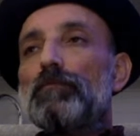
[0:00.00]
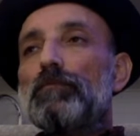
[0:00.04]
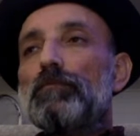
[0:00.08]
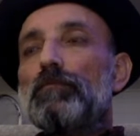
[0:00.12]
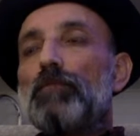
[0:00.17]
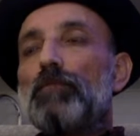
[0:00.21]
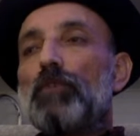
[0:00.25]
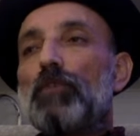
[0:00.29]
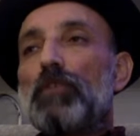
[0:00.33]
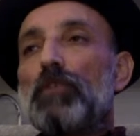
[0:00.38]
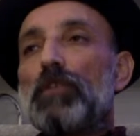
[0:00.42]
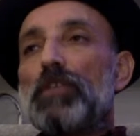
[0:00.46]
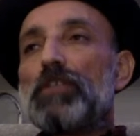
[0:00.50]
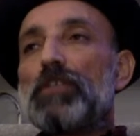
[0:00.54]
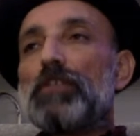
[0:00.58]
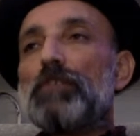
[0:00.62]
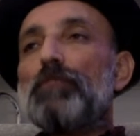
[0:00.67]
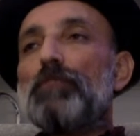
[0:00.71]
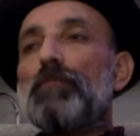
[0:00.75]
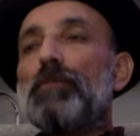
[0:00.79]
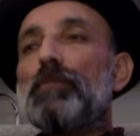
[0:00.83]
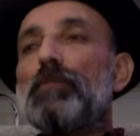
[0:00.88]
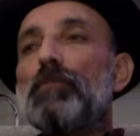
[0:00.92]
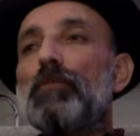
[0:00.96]

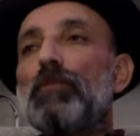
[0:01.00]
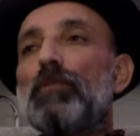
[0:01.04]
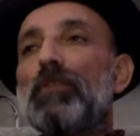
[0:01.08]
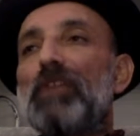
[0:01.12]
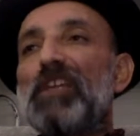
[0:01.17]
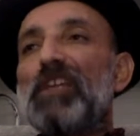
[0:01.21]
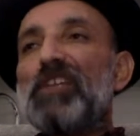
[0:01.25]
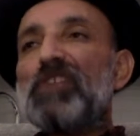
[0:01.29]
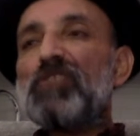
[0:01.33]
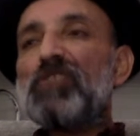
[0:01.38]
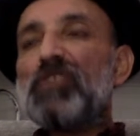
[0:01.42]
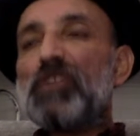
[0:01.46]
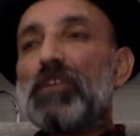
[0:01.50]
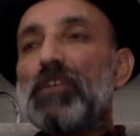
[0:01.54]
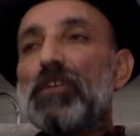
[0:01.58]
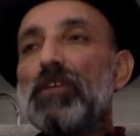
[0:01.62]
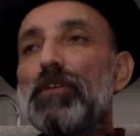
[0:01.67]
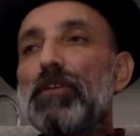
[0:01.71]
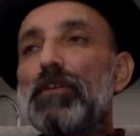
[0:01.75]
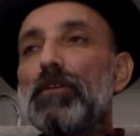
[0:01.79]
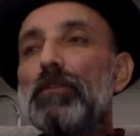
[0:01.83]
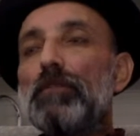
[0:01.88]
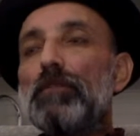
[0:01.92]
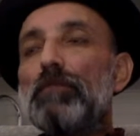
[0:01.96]
progressive people,
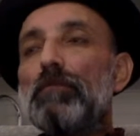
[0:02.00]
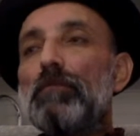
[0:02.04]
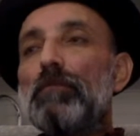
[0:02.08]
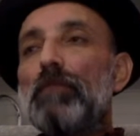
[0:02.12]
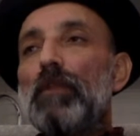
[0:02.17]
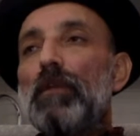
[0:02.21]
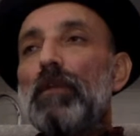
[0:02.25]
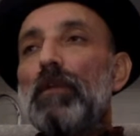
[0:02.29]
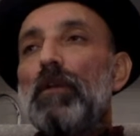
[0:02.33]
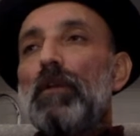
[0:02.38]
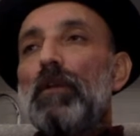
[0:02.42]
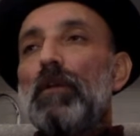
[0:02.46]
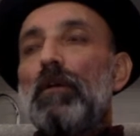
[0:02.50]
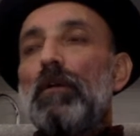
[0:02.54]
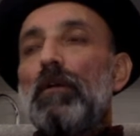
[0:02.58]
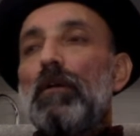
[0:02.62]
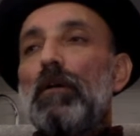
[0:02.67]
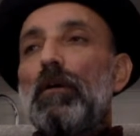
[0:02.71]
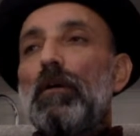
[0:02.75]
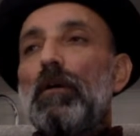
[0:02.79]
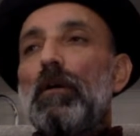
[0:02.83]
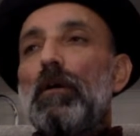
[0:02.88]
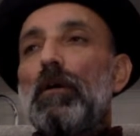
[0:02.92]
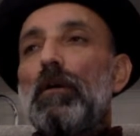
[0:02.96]
educated,
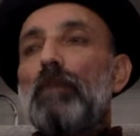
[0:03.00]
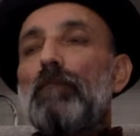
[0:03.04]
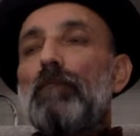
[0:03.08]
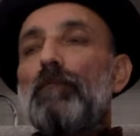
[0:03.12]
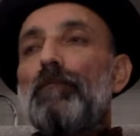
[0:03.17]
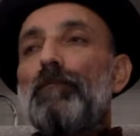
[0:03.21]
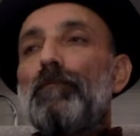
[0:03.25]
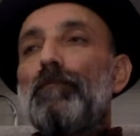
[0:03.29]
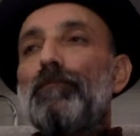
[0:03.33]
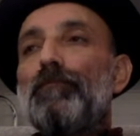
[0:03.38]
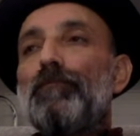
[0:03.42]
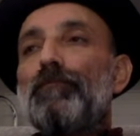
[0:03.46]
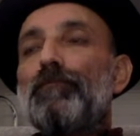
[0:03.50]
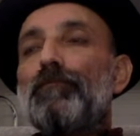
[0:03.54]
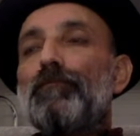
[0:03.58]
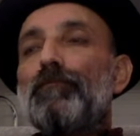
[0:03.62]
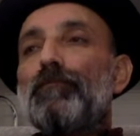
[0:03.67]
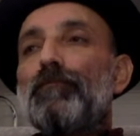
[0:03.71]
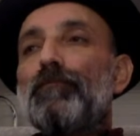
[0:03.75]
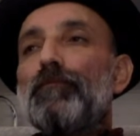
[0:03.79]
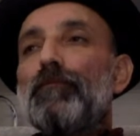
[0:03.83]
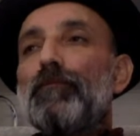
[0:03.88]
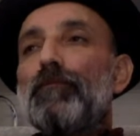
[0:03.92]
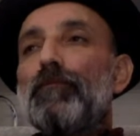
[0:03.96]
you
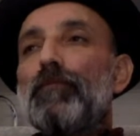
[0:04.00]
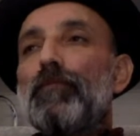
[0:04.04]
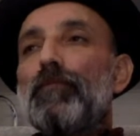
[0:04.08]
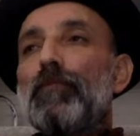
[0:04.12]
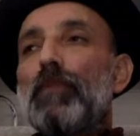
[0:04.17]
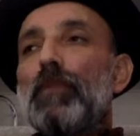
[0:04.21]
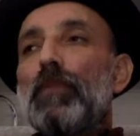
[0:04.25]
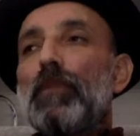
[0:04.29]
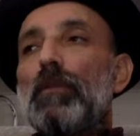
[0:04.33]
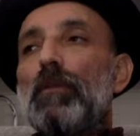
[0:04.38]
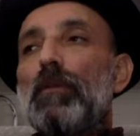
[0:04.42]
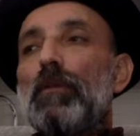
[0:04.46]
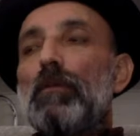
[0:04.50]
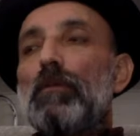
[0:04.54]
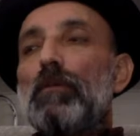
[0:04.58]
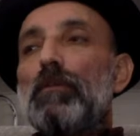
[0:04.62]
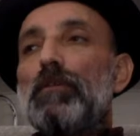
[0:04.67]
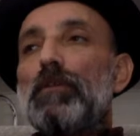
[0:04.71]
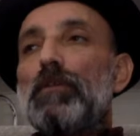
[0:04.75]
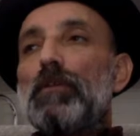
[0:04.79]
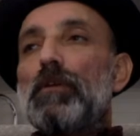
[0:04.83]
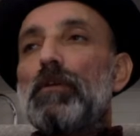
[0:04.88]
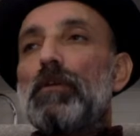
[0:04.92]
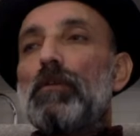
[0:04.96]

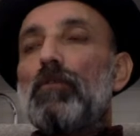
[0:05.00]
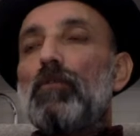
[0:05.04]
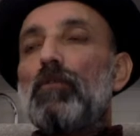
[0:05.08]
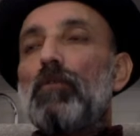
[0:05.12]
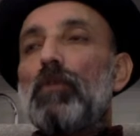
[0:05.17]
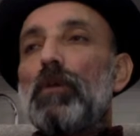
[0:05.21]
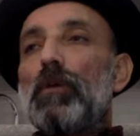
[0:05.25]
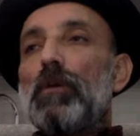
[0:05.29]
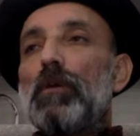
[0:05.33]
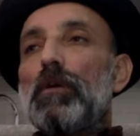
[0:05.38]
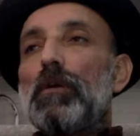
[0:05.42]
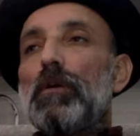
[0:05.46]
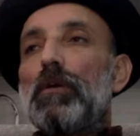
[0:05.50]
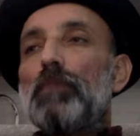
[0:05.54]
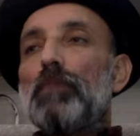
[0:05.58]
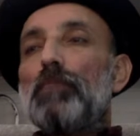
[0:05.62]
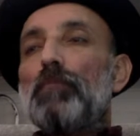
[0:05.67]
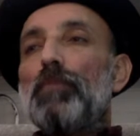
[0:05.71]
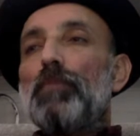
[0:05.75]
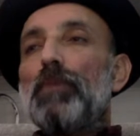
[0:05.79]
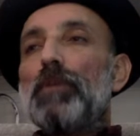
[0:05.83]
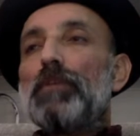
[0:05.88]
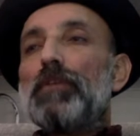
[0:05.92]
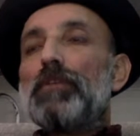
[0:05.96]
know,
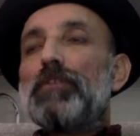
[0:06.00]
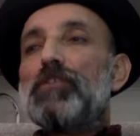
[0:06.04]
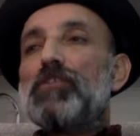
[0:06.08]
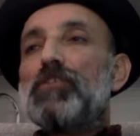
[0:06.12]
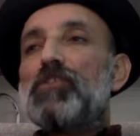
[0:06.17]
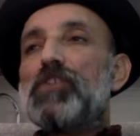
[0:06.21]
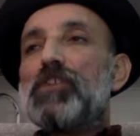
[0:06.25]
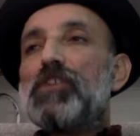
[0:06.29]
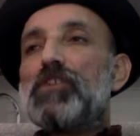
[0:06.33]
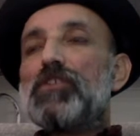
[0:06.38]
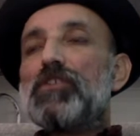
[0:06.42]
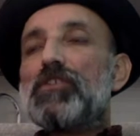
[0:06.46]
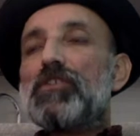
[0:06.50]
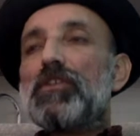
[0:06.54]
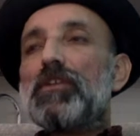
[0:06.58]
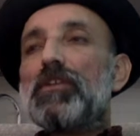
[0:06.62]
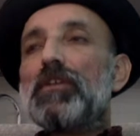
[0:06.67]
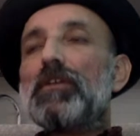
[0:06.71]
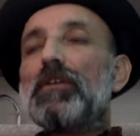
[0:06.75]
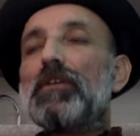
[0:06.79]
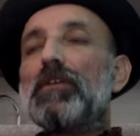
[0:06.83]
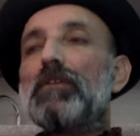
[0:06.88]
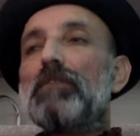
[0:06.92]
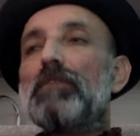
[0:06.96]
but just
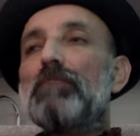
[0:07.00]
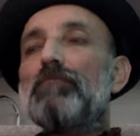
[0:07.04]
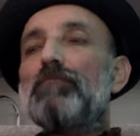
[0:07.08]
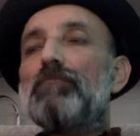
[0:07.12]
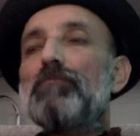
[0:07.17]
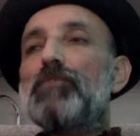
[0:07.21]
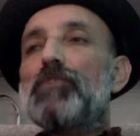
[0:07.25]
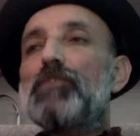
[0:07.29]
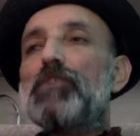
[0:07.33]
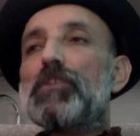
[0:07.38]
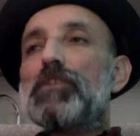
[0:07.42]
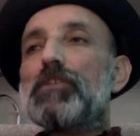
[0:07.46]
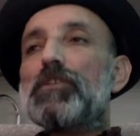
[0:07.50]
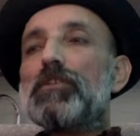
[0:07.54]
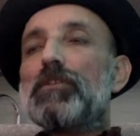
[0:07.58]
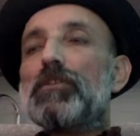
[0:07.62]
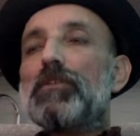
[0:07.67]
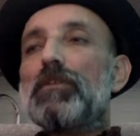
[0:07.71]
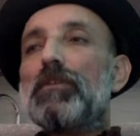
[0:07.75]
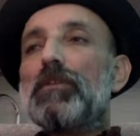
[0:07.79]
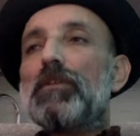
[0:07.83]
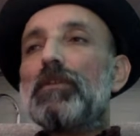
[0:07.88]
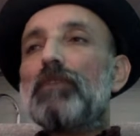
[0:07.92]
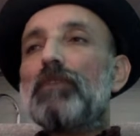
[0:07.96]

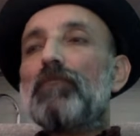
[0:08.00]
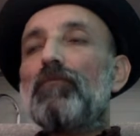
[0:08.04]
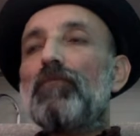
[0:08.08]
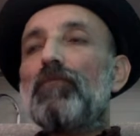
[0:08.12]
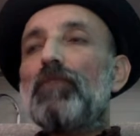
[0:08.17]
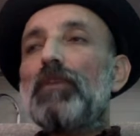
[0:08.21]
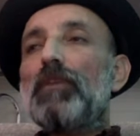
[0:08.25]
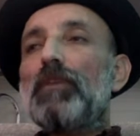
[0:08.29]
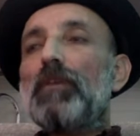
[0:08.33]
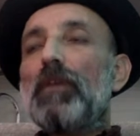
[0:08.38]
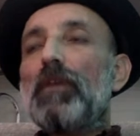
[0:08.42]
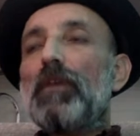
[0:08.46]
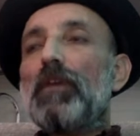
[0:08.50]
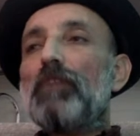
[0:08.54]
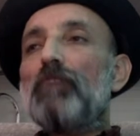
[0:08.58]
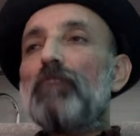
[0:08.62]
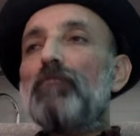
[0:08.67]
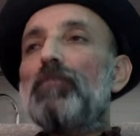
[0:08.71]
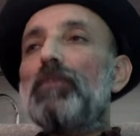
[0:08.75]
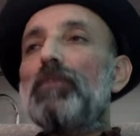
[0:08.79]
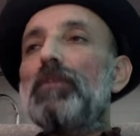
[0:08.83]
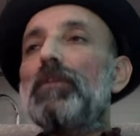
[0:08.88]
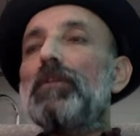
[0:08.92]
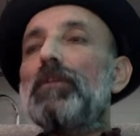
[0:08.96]
that we
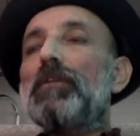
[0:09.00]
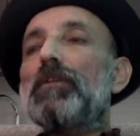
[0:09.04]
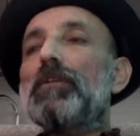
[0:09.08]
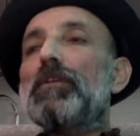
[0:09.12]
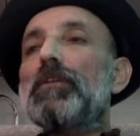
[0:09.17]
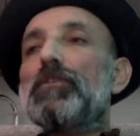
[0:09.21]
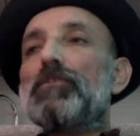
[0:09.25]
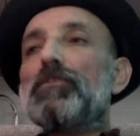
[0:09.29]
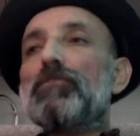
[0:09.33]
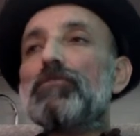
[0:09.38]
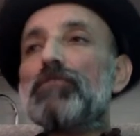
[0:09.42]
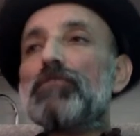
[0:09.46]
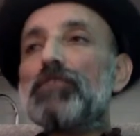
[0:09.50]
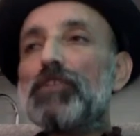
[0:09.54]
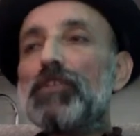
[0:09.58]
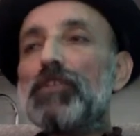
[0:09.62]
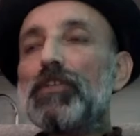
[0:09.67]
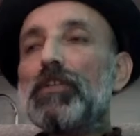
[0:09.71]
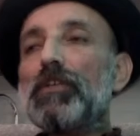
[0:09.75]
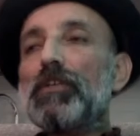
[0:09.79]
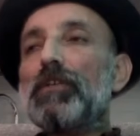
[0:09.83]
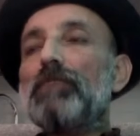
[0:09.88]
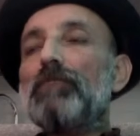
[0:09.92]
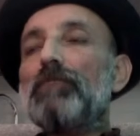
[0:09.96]
have been
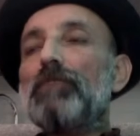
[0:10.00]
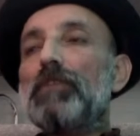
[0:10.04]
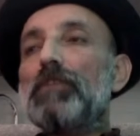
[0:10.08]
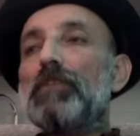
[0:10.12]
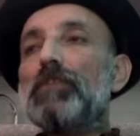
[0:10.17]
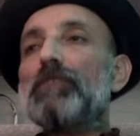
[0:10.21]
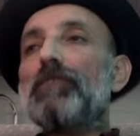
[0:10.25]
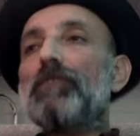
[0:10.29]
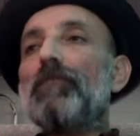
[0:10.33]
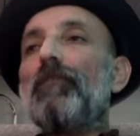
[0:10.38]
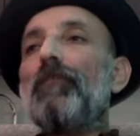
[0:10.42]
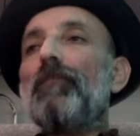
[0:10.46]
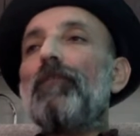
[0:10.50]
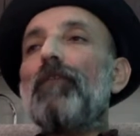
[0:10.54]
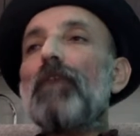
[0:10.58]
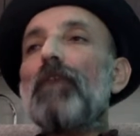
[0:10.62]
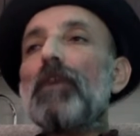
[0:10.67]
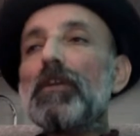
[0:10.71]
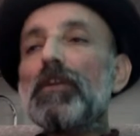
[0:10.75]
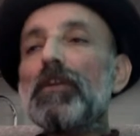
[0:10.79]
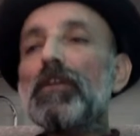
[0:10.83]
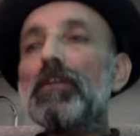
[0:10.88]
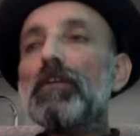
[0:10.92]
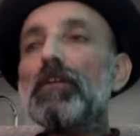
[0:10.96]
associated with this
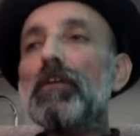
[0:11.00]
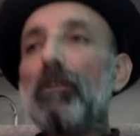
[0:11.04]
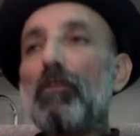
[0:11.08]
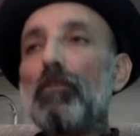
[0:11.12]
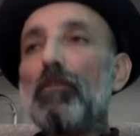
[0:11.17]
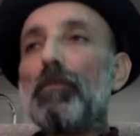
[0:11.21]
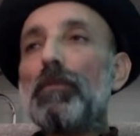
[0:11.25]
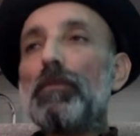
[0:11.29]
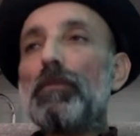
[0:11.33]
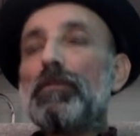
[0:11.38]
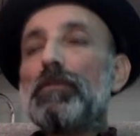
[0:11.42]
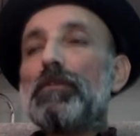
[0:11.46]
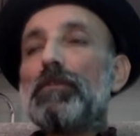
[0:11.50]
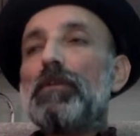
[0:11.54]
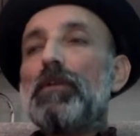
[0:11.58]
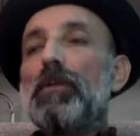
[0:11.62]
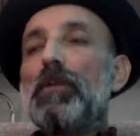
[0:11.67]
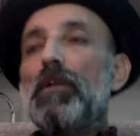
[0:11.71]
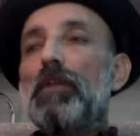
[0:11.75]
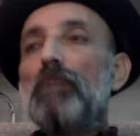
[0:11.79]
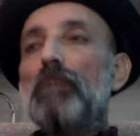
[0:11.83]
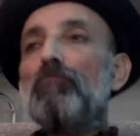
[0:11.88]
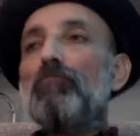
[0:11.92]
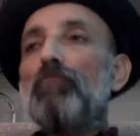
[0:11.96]
fucking government
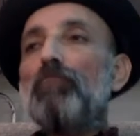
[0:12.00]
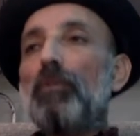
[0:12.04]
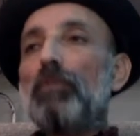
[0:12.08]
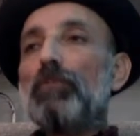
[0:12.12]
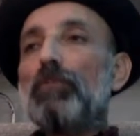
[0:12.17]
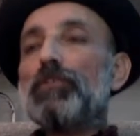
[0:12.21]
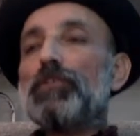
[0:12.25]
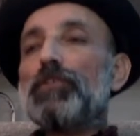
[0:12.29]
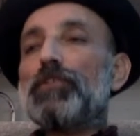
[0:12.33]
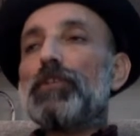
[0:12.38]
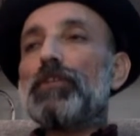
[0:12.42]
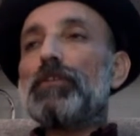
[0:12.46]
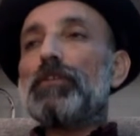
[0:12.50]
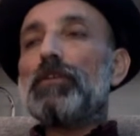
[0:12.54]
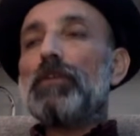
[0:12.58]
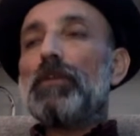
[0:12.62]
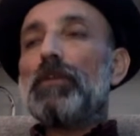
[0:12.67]
bullshit